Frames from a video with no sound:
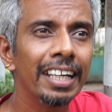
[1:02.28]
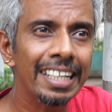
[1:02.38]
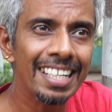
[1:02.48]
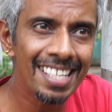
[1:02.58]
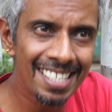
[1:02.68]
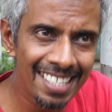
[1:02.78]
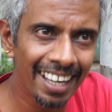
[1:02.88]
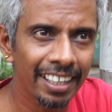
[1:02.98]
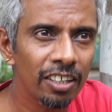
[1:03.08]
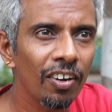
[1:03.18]
it is
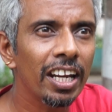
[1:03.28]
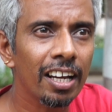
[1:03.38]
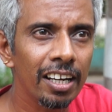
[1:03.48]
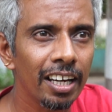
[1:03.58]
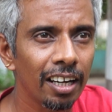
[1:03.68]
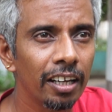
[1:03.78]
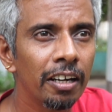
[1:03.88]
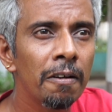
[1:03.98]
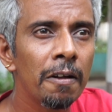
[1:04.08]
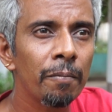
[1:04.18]
said very clearly,
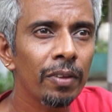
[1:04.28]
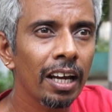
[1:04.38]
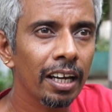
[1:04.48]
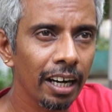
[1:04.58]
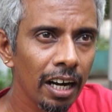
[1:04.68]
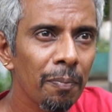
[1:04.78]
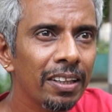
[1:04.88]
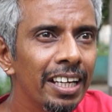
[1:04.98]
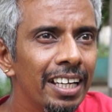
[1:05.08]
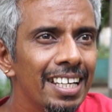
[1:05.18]

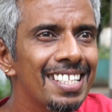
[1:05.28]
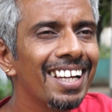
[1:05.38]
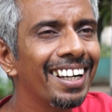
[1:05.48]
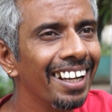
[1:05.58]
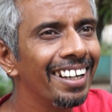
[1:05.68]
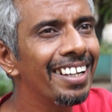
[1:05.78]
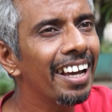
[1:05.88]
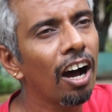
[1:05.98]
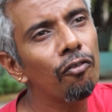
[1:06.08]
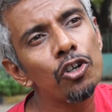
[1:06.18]
Ganapathi is the deity
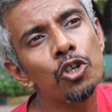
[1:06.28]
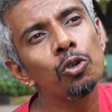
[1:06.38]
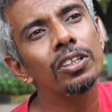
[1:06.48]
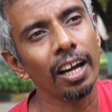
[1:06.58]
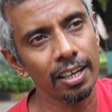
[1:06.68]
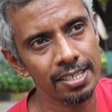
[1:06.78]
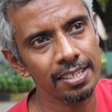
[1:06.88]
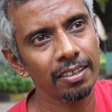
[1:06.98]
of Shudras.